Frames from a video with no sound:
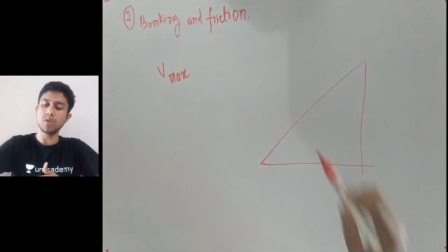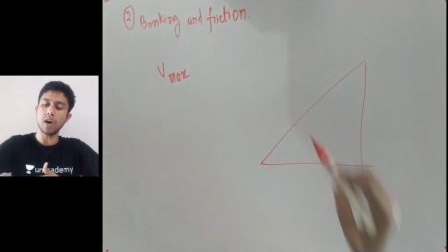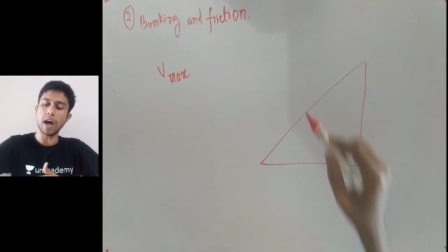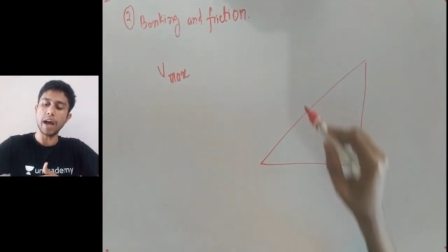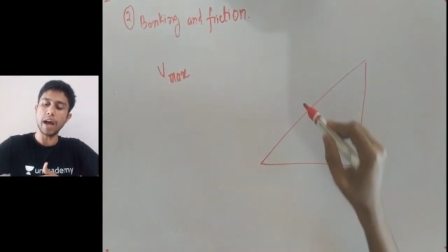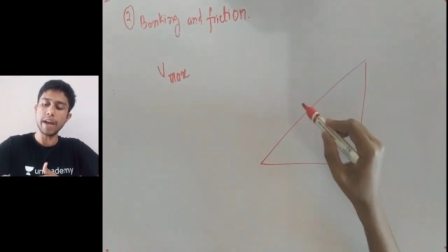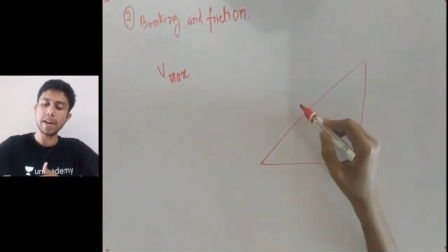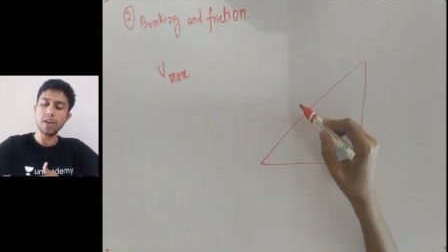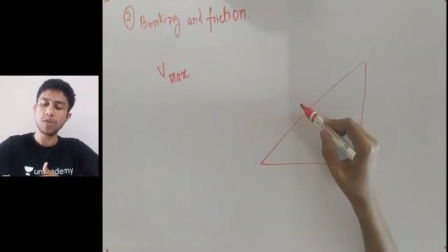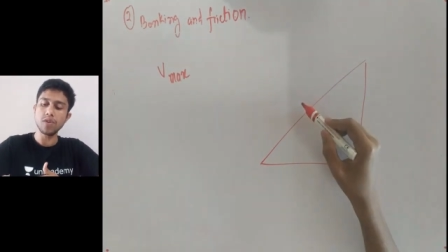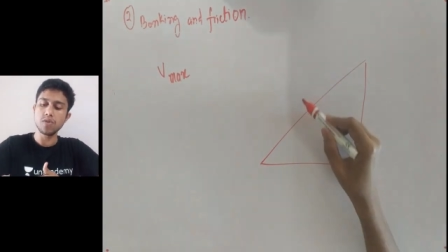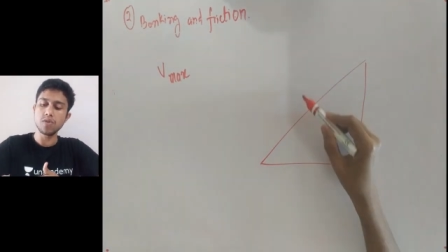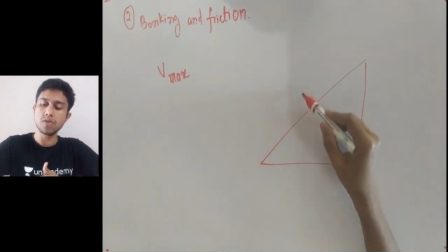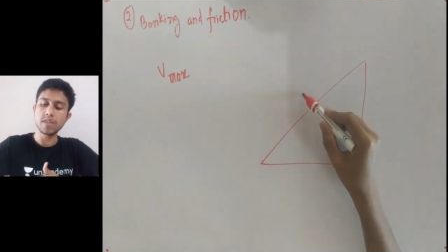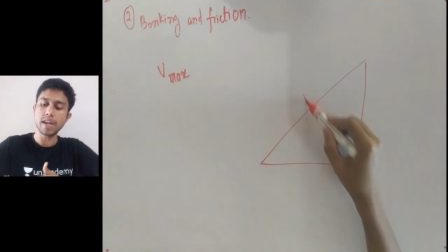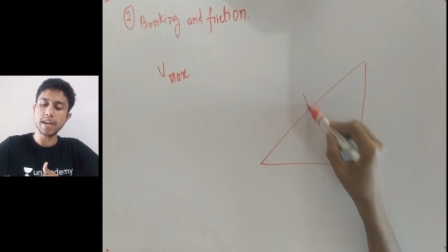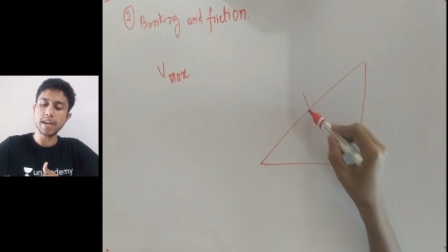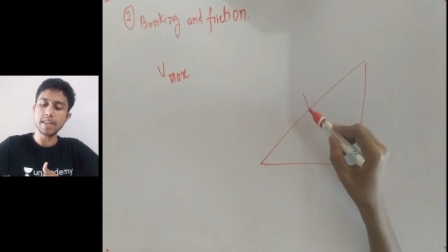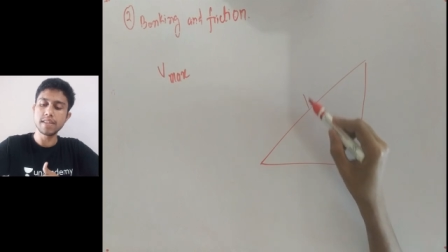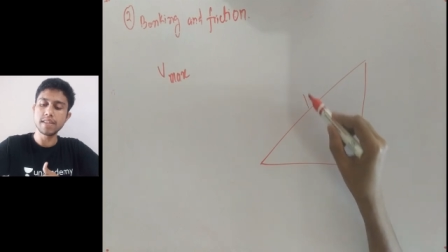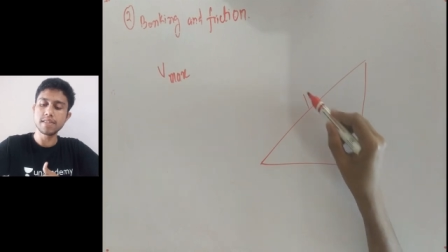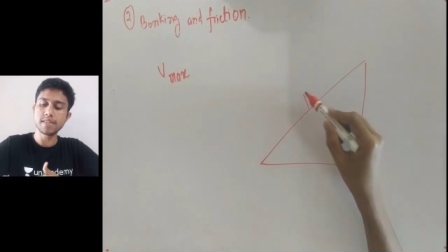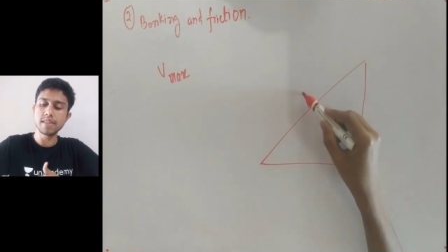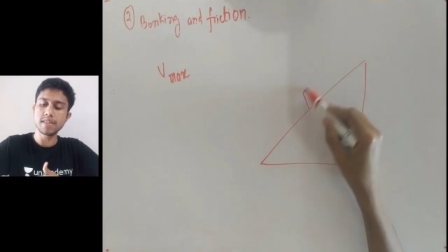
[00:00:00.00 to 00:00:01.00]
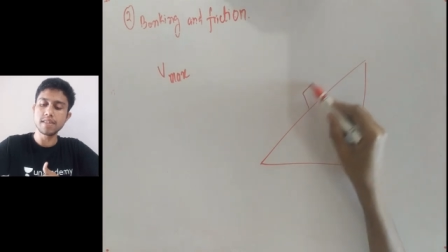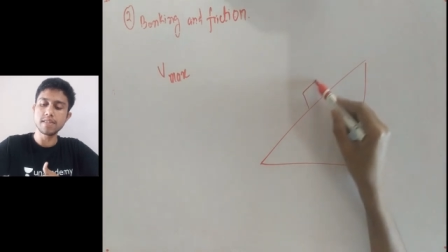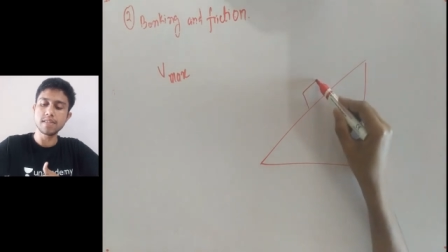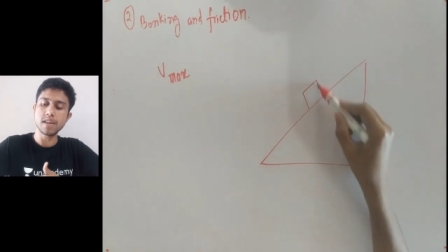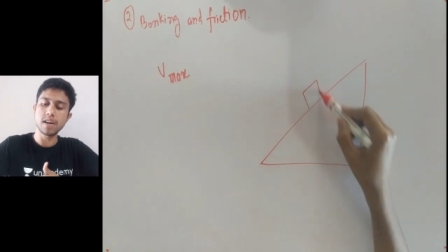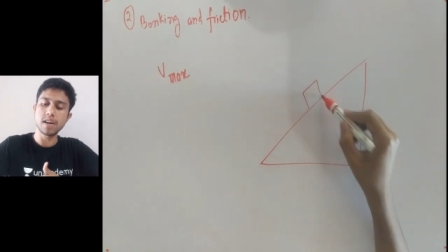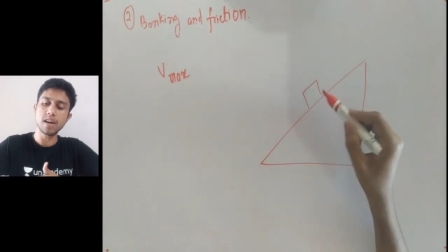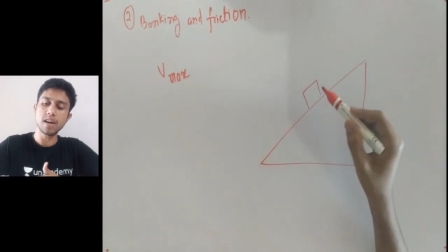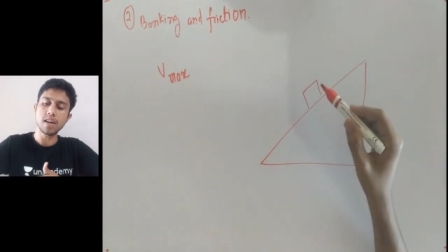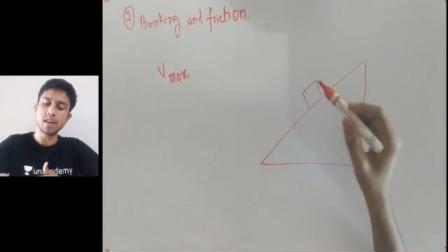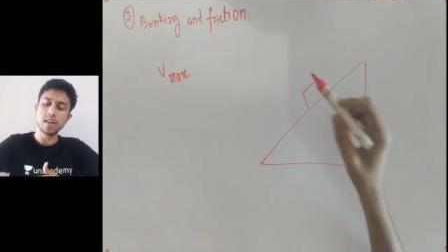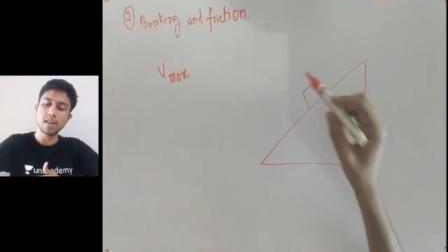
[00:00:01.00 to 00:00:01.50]
So I know that
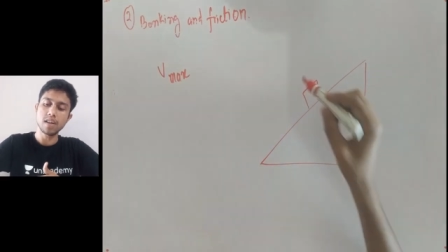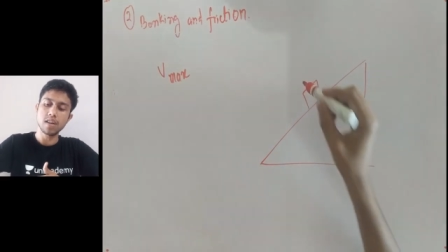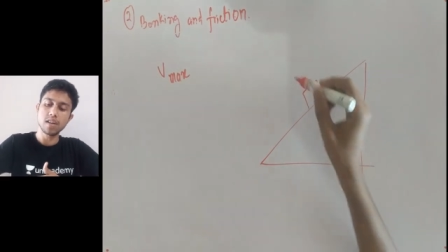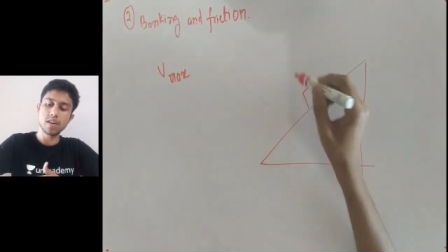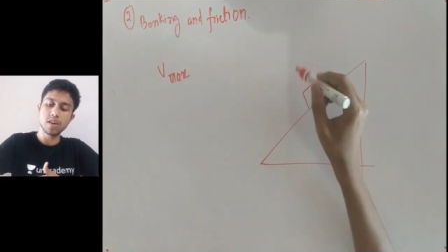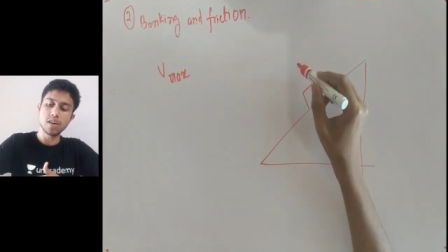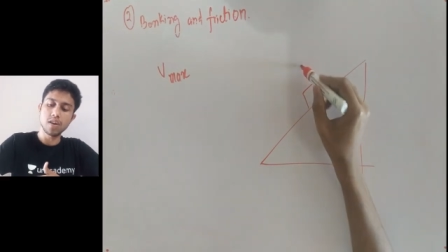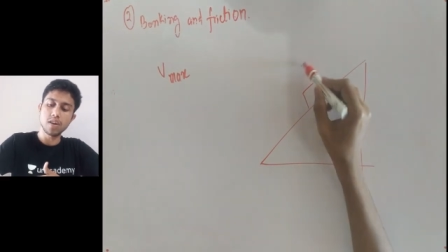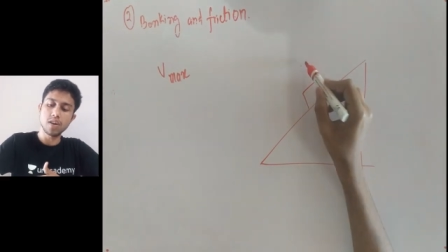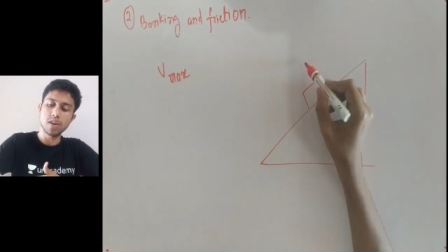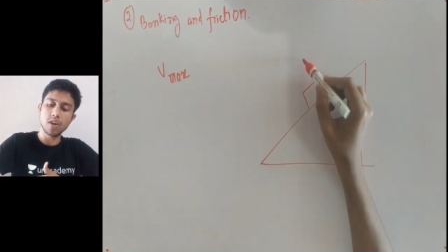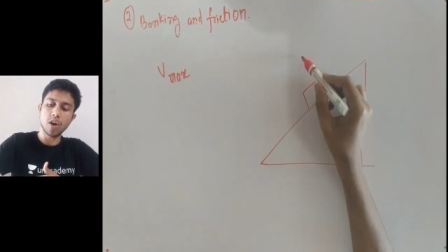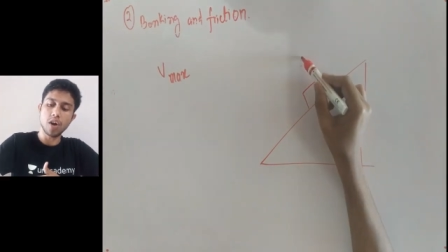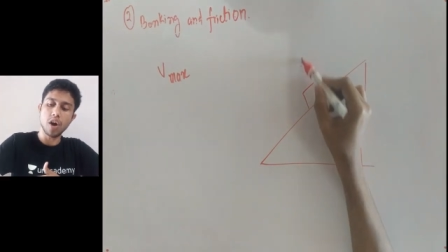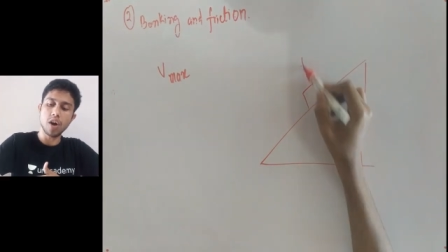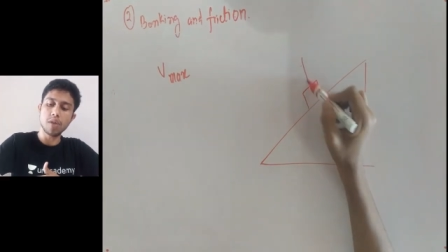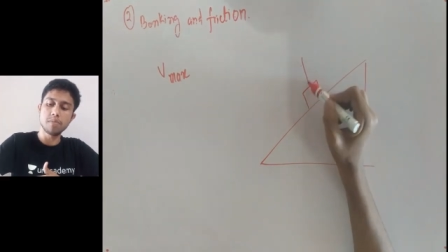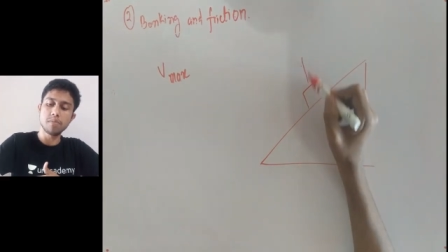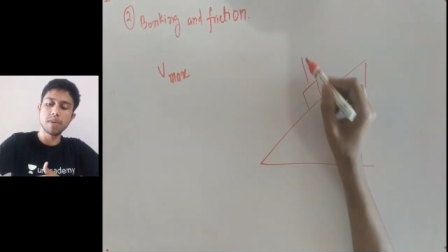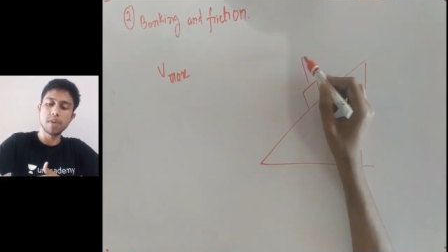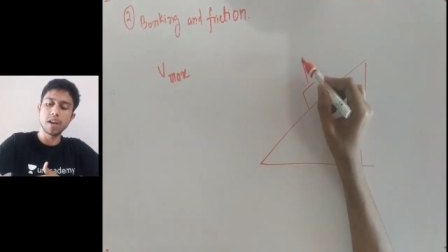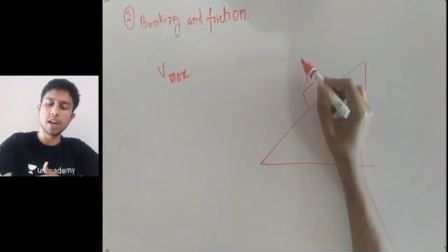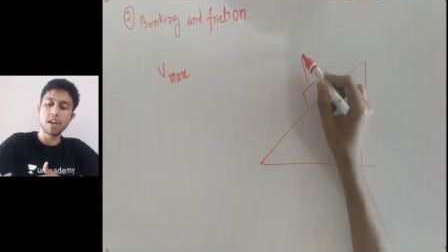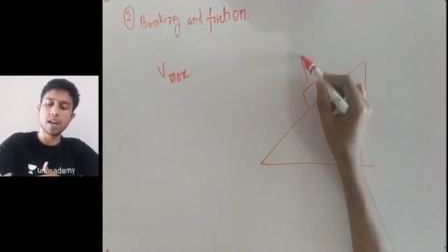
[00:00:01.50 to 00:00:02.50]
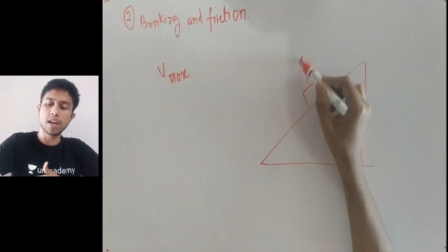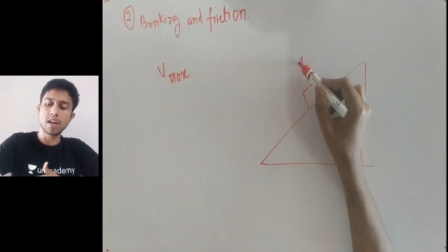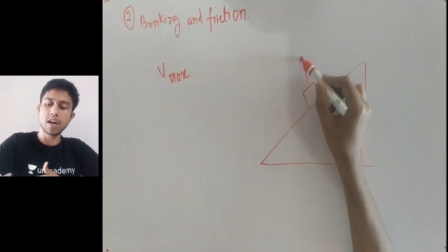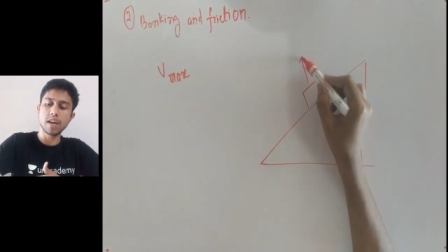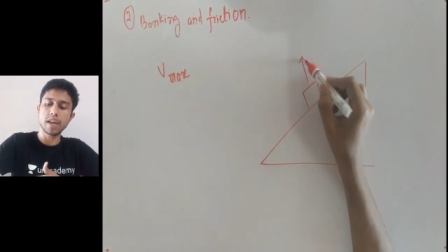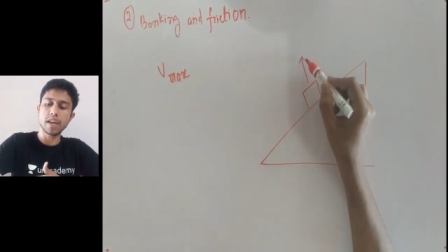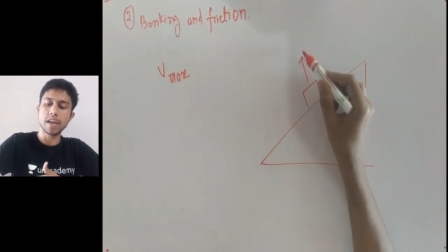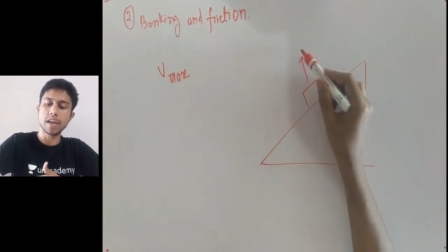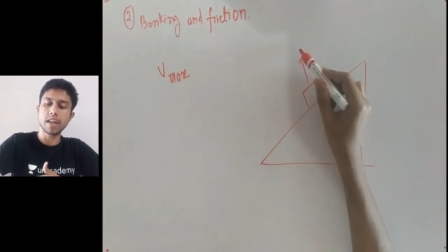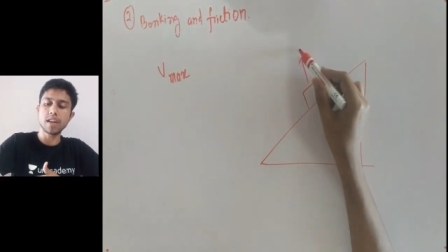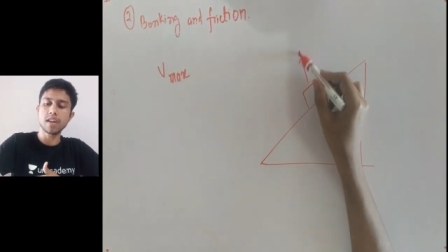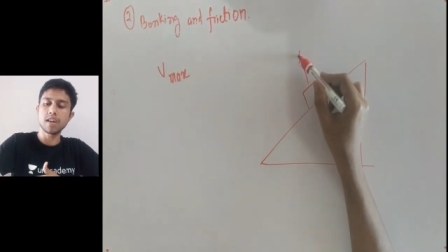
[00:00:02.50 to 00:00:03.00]
this is a
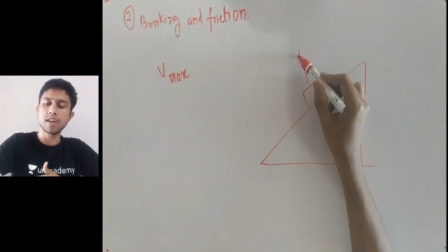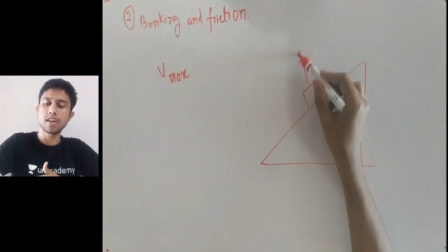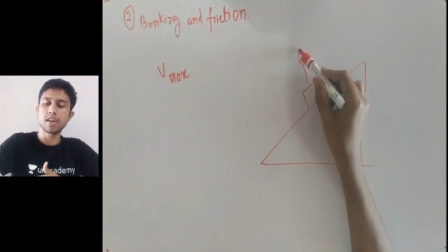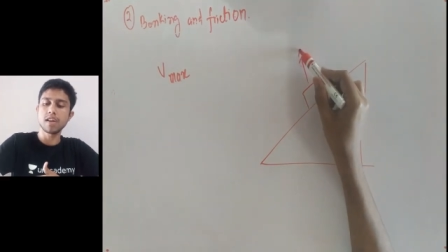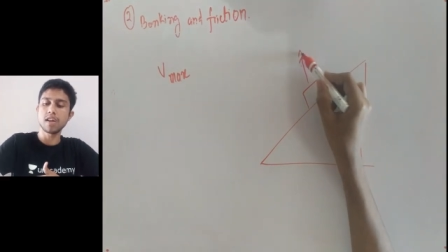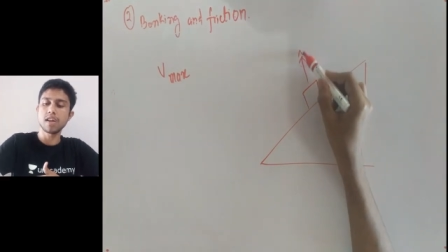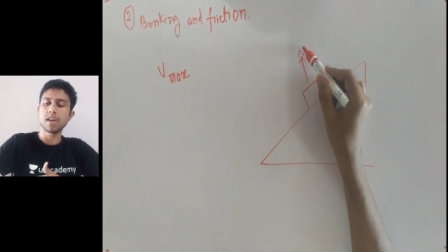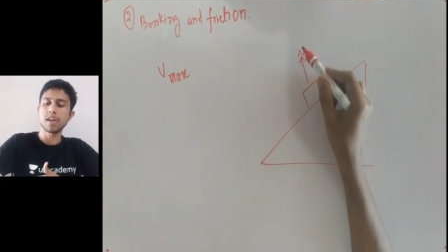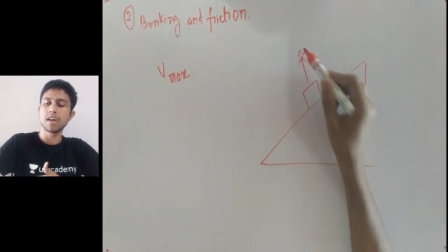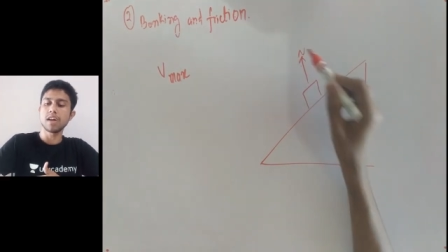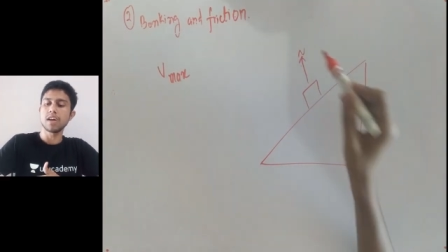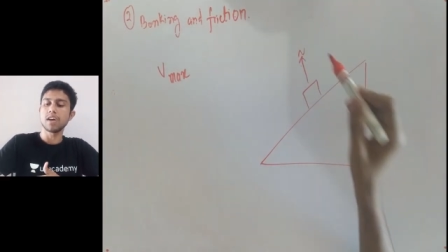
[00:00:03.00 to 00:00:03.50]
normal again.